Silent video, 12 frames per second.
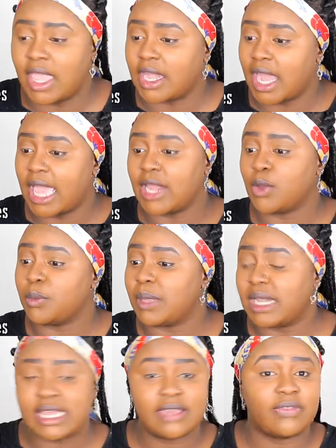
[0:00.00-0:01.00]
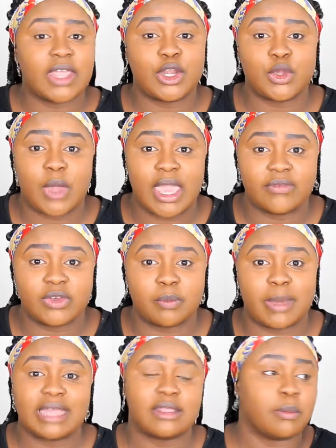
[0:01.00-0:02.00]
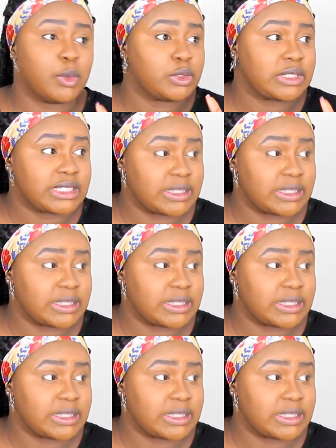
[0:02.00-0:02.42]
and i don't believe that you have to buy the most